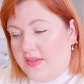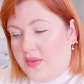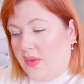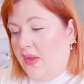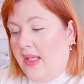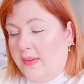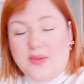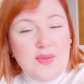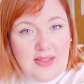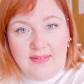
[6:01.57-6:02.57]
So it
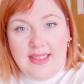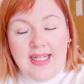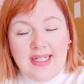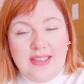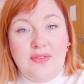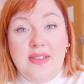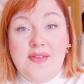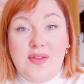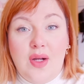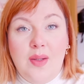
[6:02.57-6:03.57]
was really, really hard to
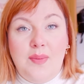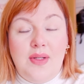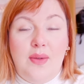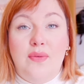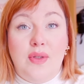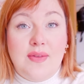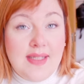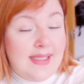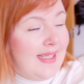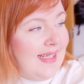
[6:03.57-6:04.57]
restock. But now I've got
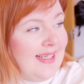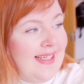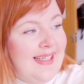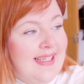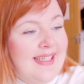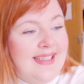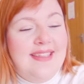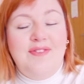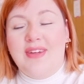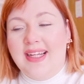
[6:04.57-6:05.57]
Dean here, he
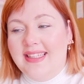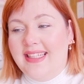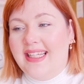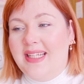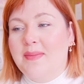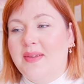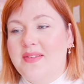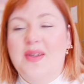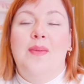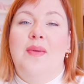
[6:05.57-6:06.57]
can finally keep on
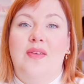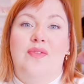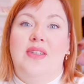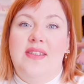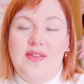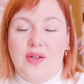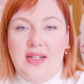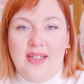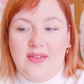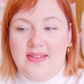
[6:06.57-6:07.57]
top of
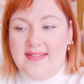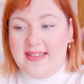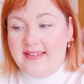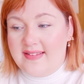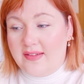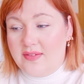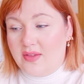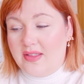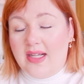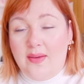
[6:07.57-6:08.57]
restocking all the stickers that are
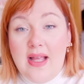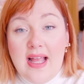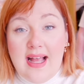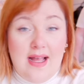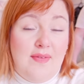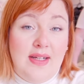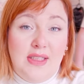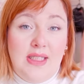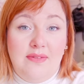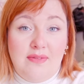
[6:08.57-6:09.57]
sold out. I've
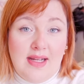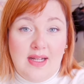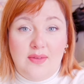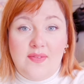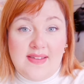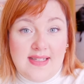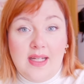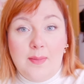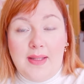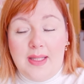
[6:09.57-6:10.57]
actually ran out of
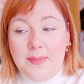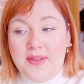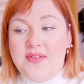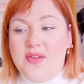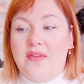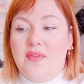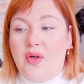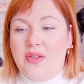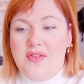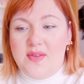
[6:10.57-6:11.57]
sticker paper, so I've
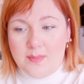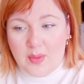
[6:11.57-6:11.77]
ordered some